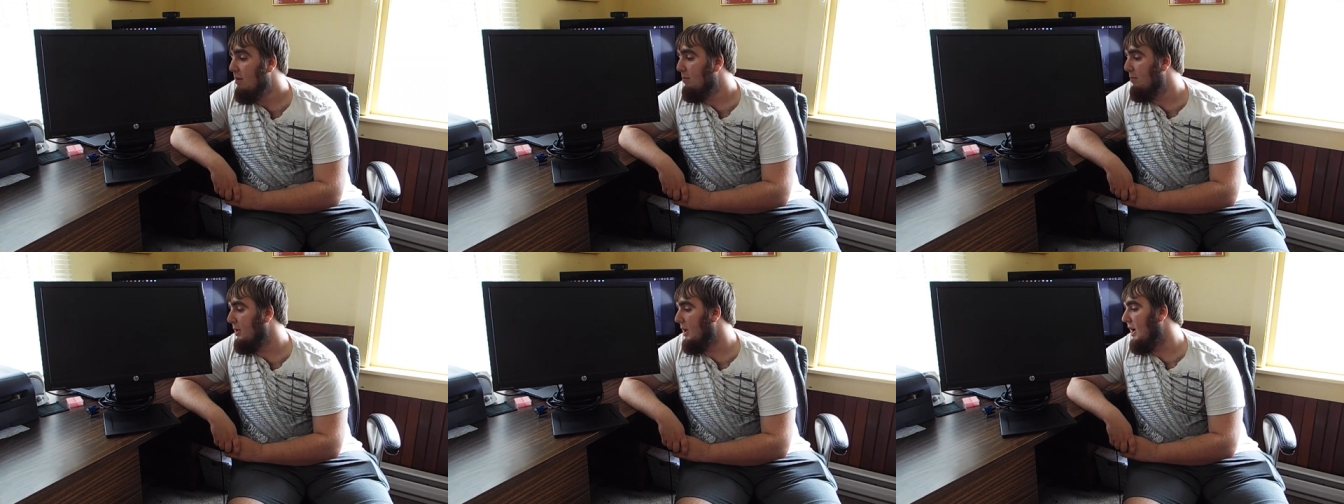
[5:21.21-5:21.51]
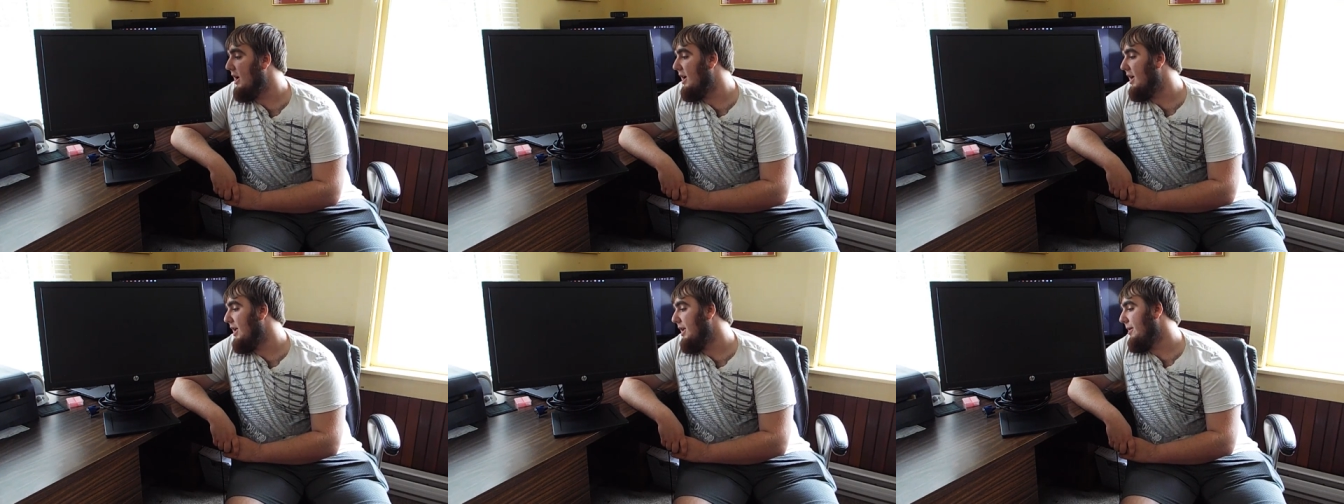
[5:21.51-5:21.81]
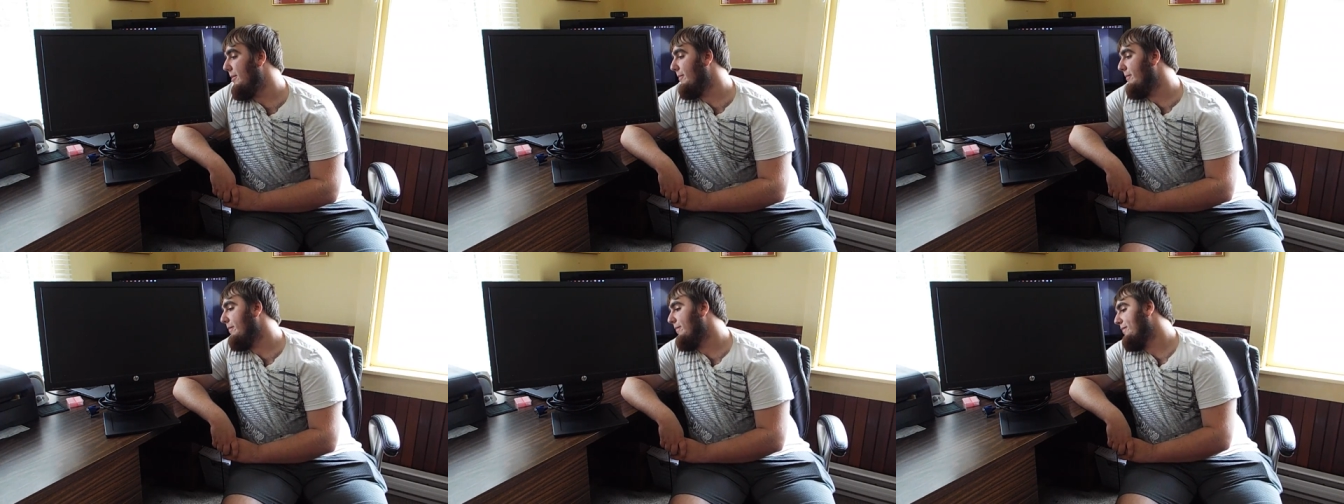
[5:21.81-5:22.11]

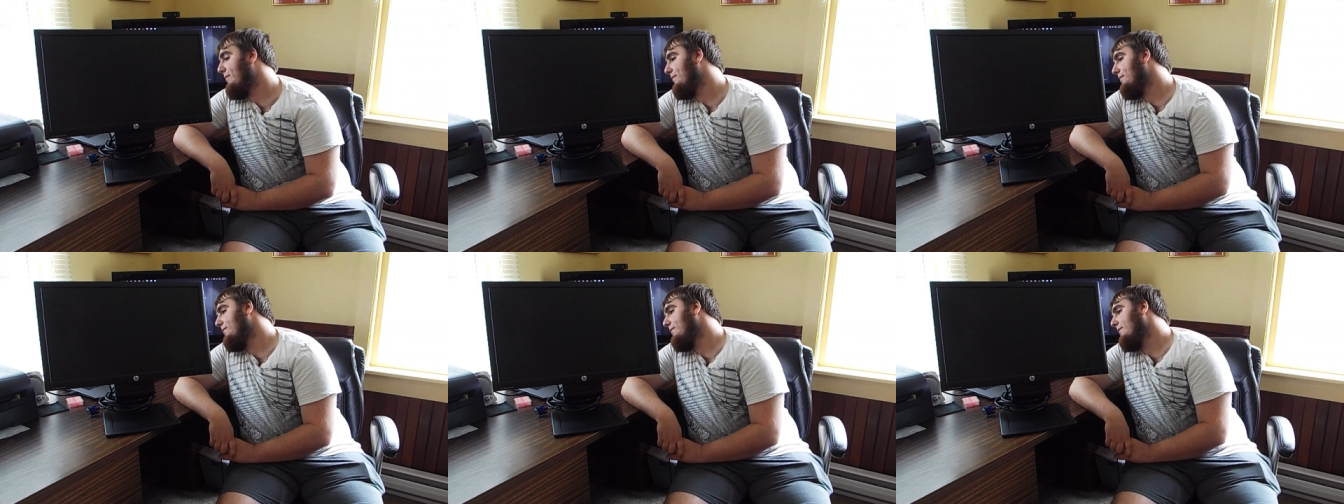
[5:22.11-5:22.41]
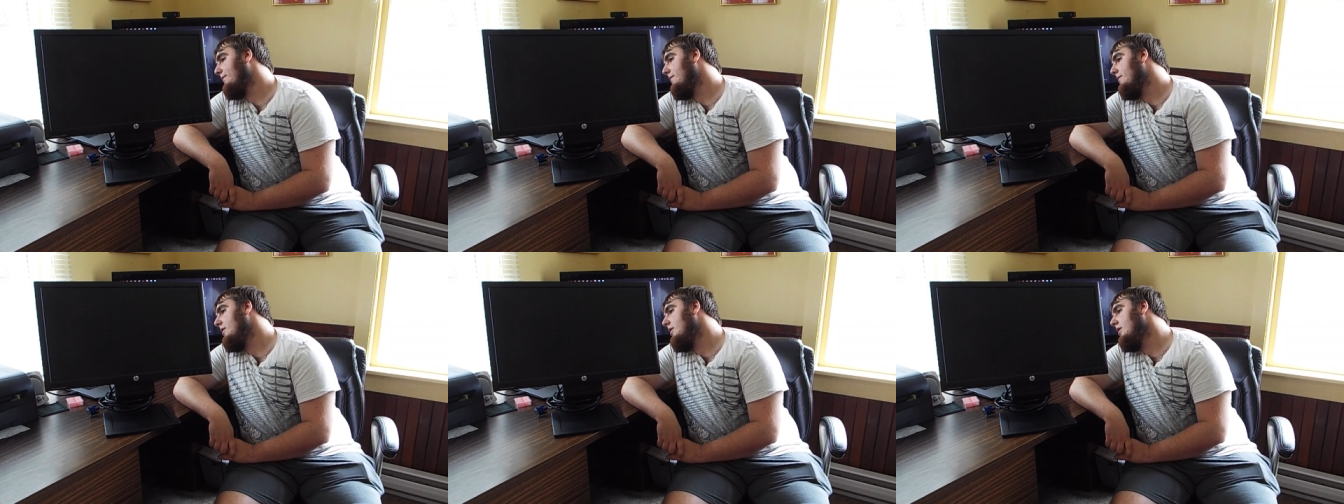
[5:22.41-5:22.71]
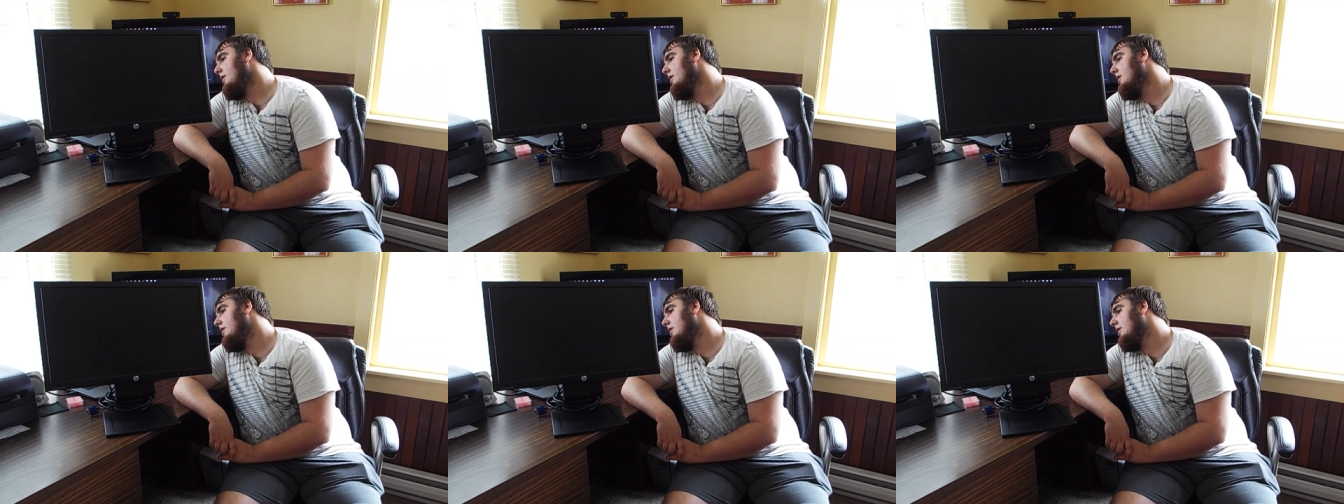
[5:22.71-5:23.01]
but
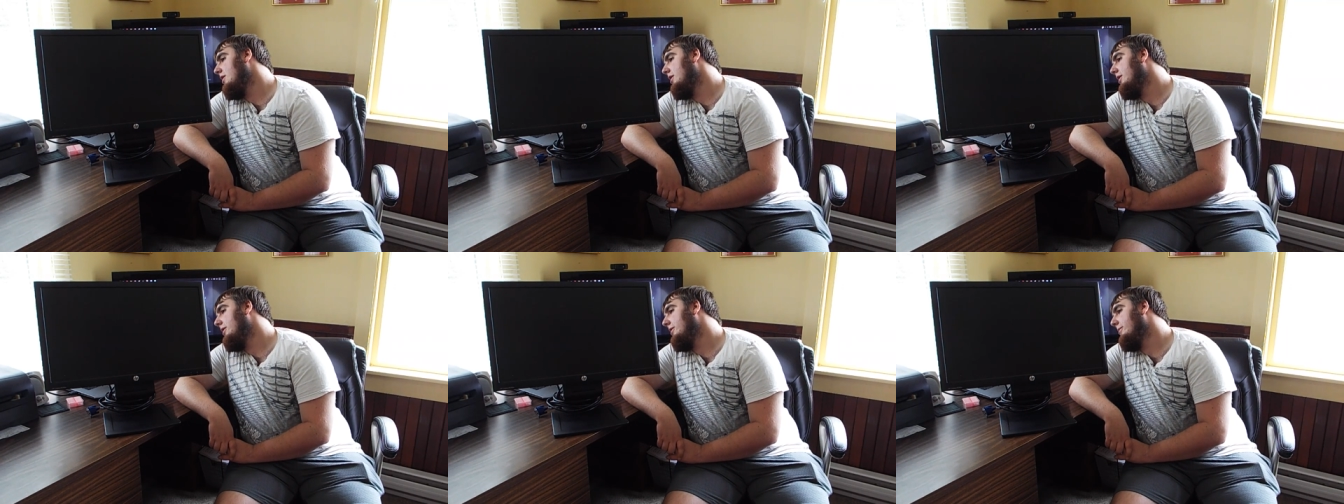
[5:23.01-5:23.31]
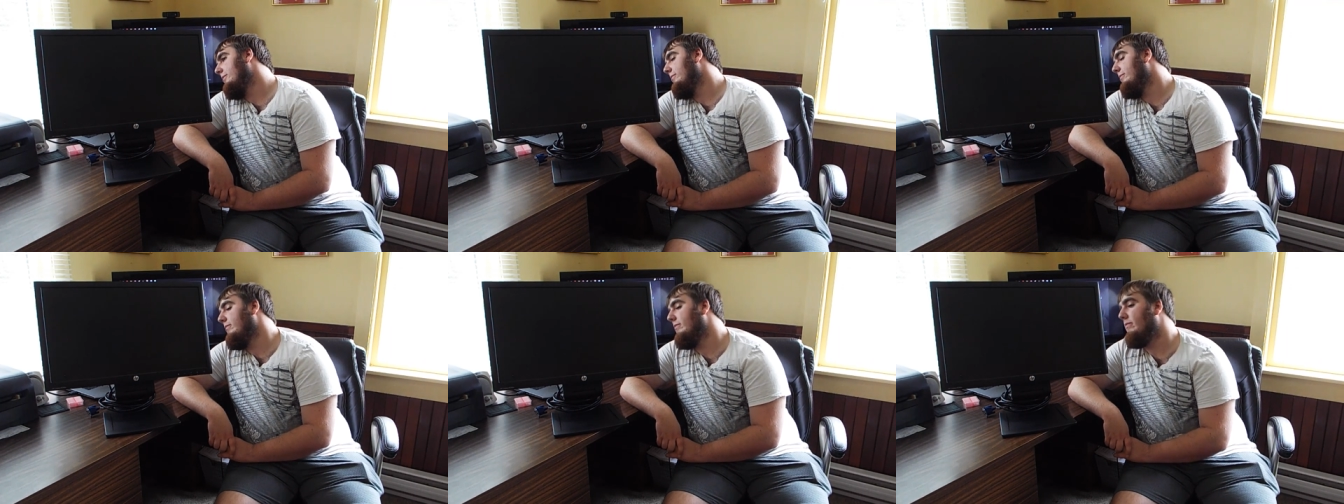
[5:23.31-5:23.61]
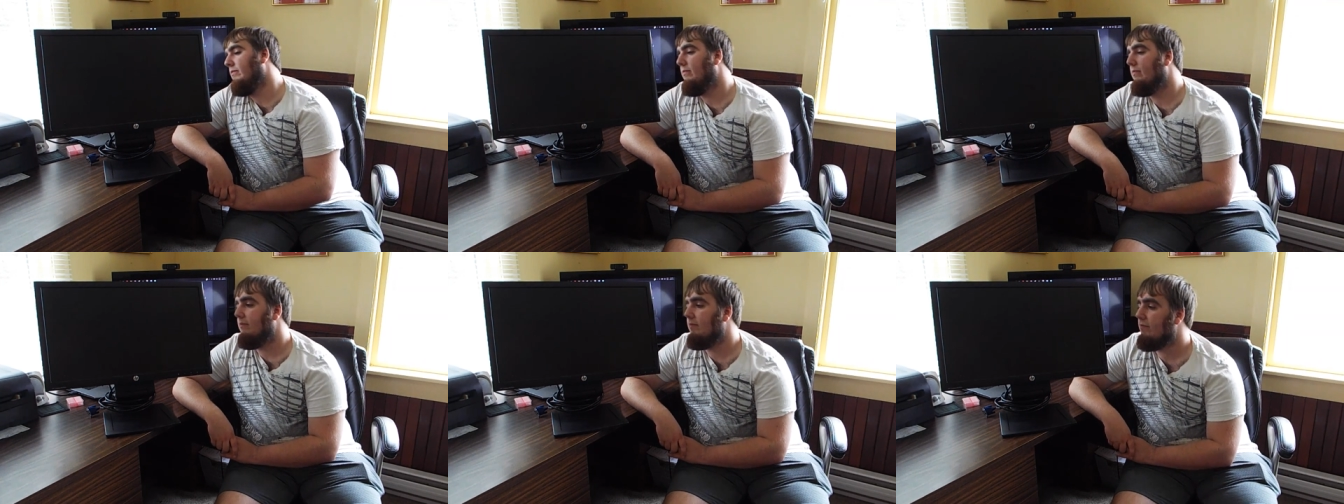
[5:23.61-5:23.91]
um,
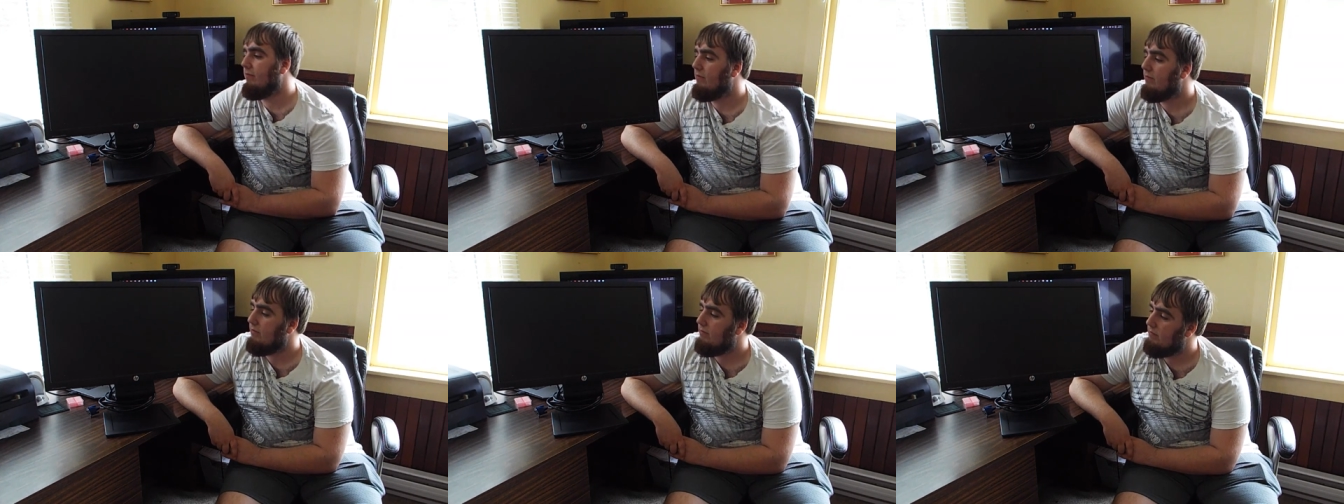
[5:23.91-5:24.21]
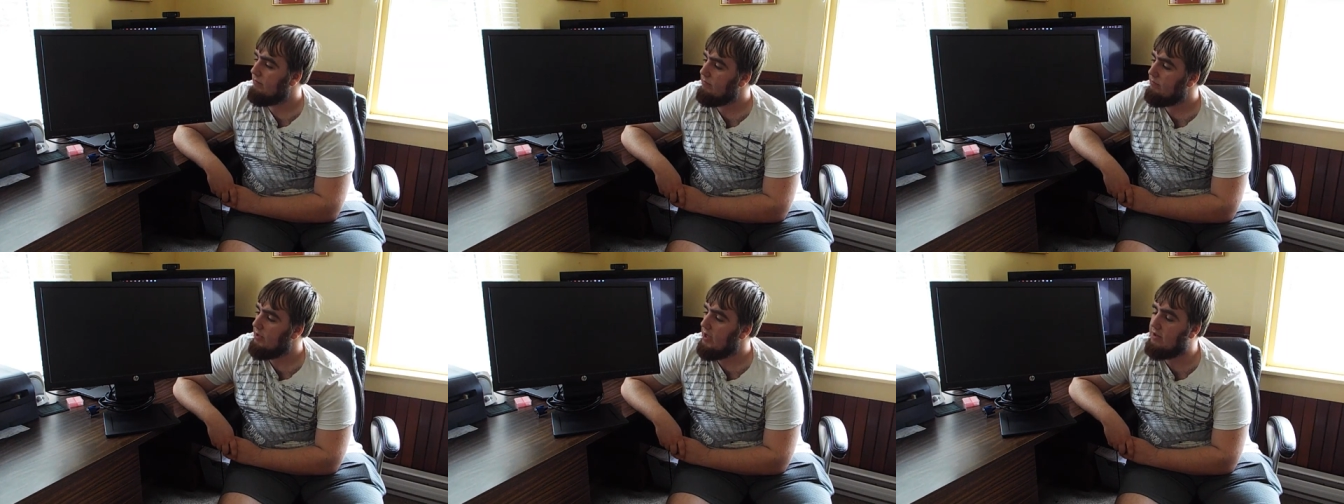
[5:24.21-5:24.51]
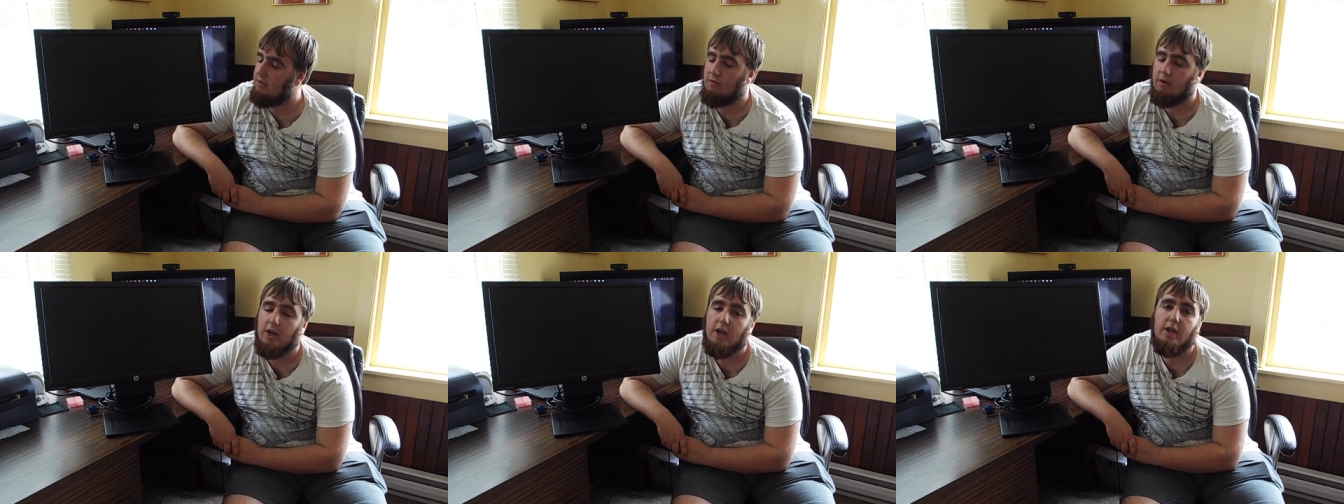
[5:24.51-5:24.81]

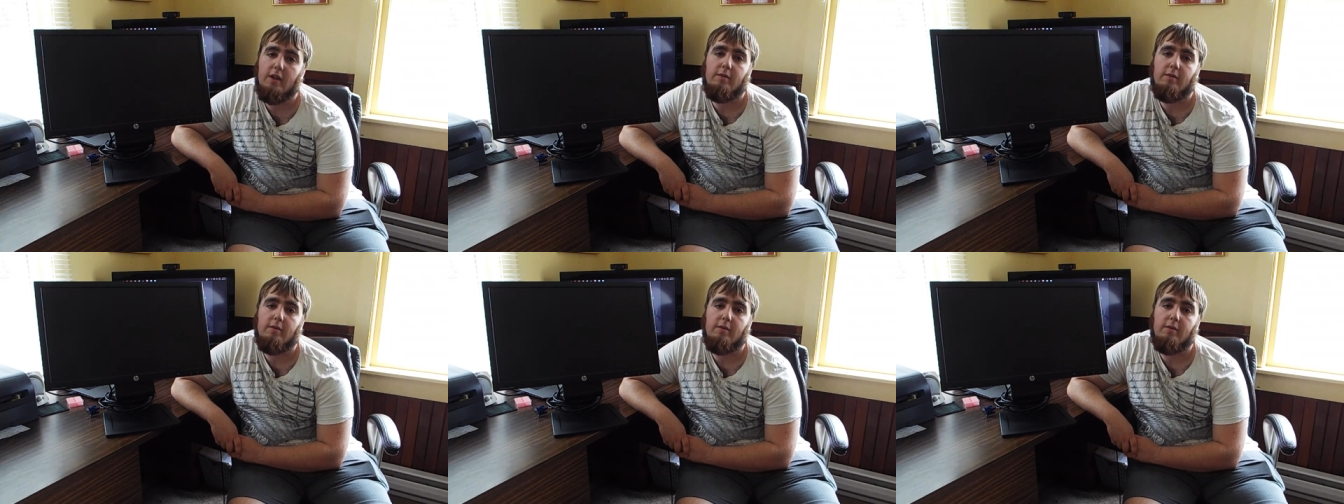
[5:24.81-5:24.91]
that's great.